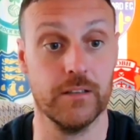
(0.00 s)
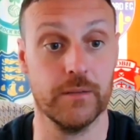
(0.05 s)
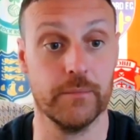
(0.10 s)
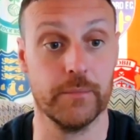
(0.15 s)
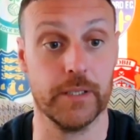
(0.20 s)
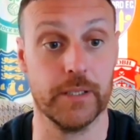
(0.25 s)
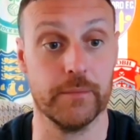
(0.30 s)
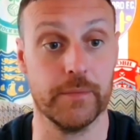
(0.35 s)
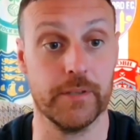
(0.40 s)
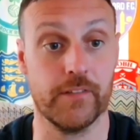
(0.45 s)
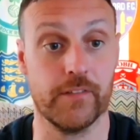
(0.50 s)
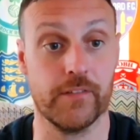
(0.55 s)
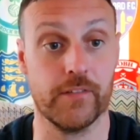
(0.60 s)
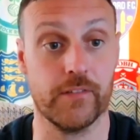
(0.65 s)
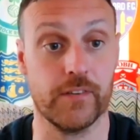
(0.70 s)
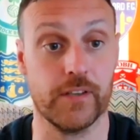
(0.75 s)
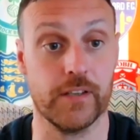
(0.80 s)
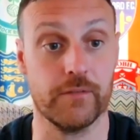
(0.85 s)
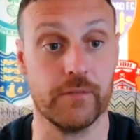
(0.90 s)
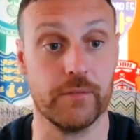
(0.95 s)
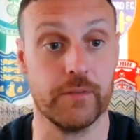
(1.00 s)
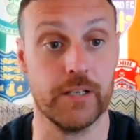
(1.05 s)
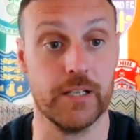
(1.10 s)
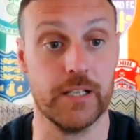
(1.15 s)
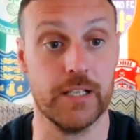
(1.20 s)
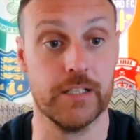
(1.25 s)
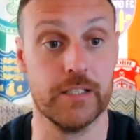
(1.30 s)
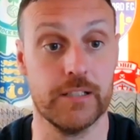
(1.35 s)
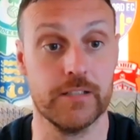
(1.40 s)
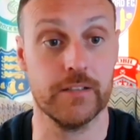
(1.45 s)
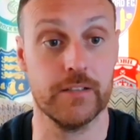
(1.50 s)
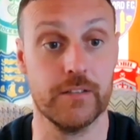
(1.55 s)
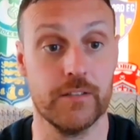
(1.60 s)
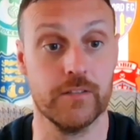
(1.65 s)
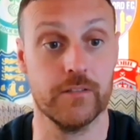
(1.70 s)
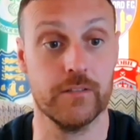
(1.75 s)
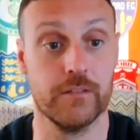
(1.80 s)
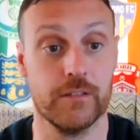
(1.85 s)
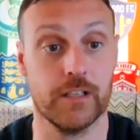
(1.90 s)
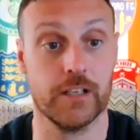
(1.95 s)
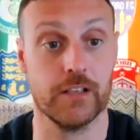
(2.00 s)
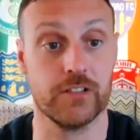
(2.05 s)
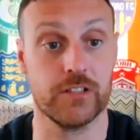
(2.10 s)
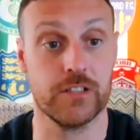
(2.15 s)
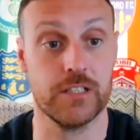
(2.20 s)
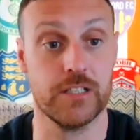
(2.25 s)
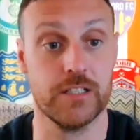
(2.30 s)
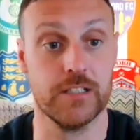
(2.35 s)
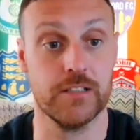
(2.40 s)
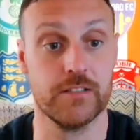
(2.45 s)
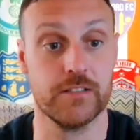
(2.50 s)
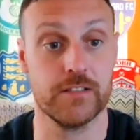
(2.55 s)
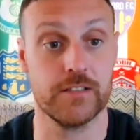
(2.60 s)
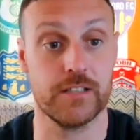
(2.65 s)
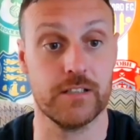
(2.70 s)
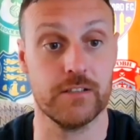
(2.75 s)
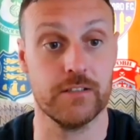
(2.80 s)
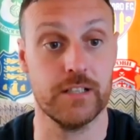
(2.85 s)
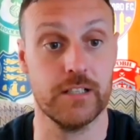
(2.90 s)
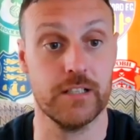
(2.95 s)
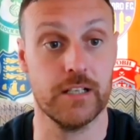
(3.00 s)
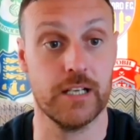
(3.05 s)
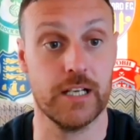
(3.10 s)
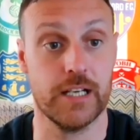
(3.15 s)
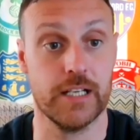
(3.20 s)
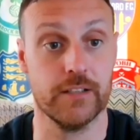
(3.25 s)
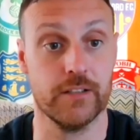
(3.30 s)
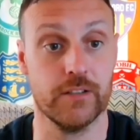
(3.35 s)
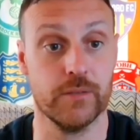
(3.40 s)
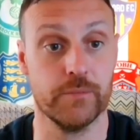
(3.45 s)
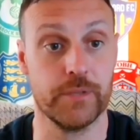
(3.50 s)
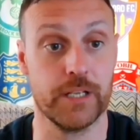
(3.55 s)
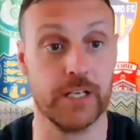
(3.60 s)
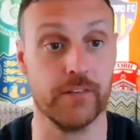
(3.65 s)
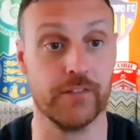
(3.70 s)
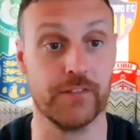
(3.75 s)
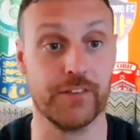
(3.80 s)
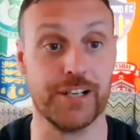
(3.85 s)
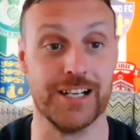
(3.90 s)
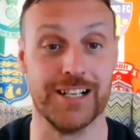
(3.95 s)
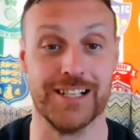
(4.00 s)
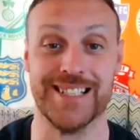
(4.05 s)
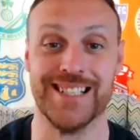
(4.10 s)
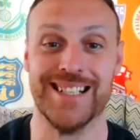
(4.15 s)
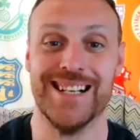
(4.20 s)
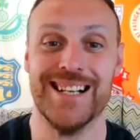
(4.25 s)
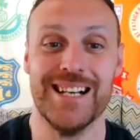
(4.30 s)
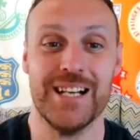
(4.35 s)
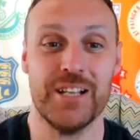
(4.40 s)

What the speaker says: How many minutes does he give them the lead? actually. Sorry, I had it up there and it's gone.